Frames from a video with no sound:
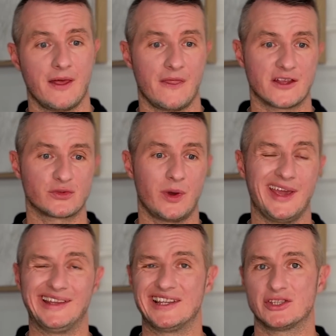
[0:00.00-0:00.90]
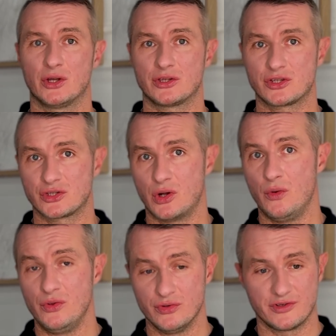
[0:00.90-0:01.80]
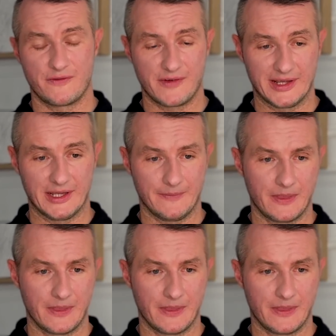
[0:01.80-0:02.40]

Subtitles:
That's why it is not so user friendly.